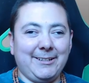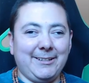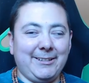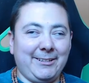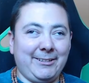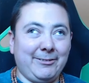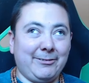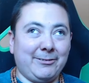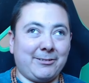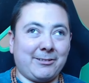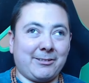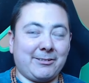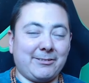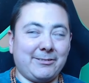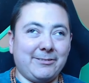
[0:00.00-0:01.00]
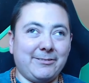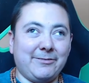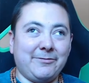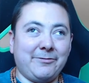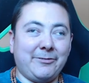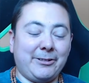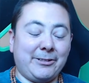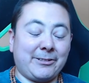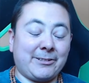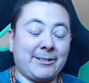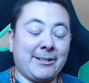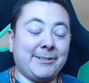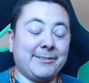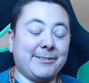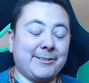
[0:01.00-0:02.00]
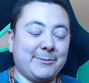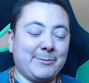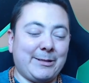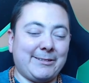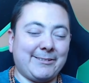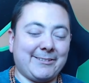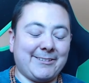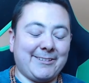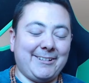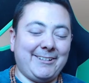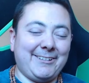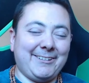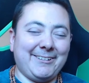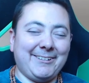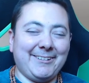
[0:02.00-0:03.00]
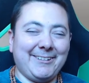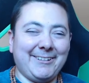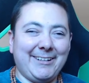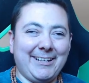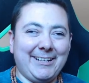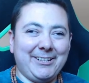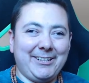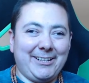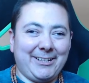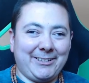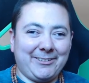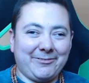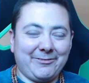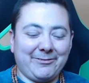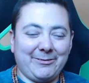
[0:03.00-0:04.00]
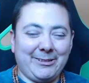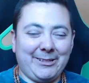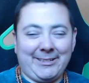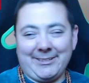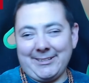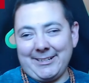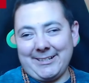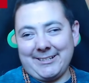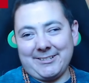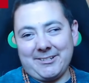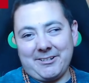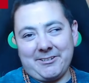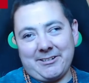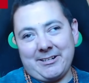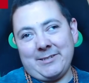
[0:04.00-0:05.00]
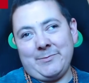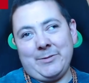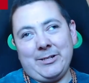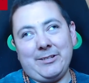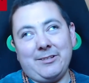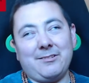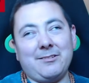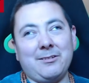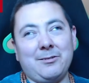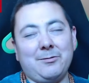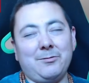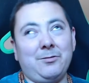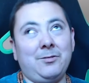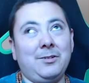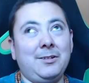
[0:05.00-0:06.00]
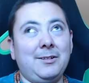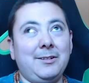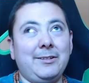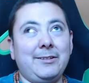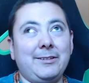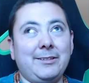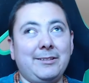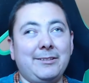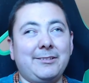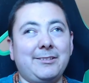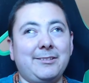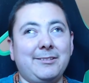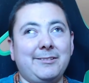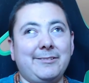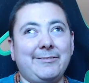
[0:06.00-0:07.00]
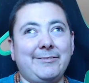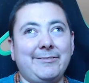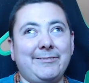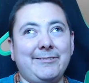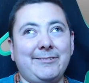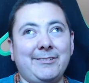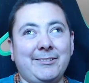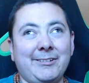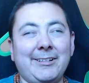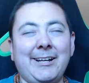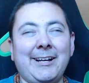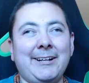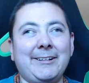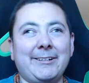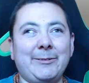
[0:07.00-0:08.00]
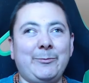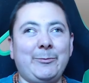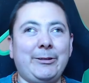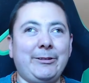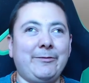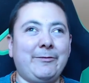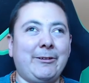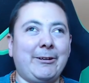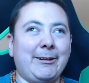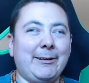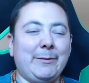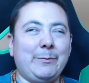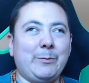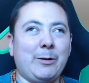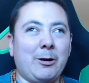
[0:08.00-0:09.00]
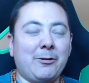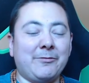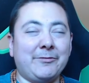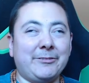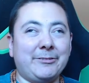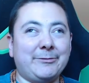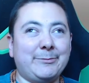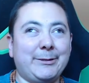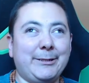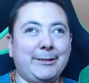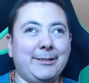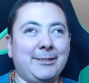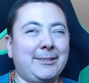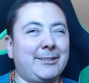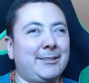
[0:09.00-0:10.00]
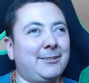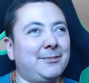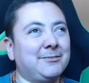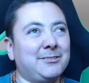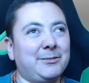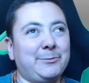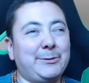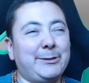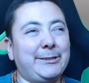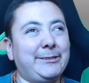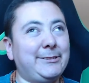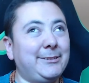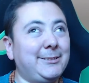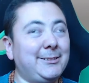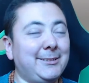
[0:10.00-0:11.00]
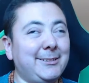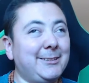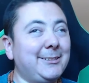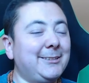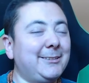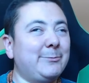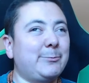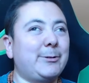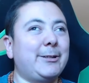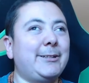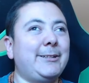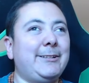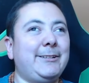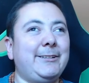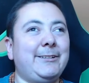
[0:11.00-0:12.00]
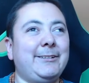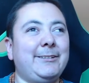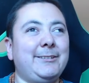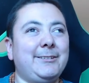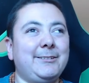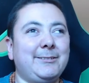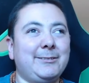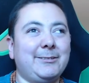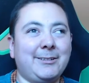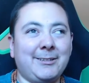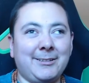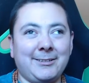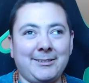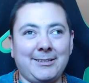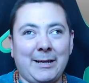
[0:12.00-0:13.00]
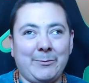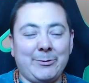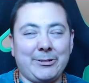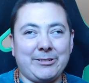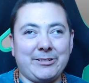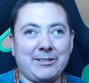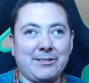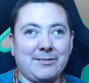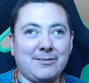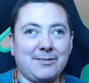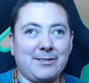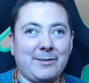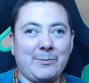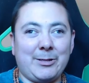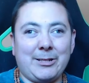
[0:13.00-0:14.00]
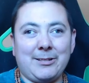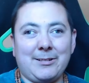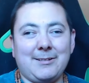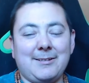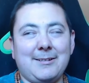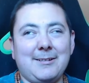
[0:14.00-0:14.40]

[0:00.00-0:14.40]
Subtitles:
your health basically, and against your enemies. So this so yeah, it could be very powerful, but it can also be pretty damaging. I mean,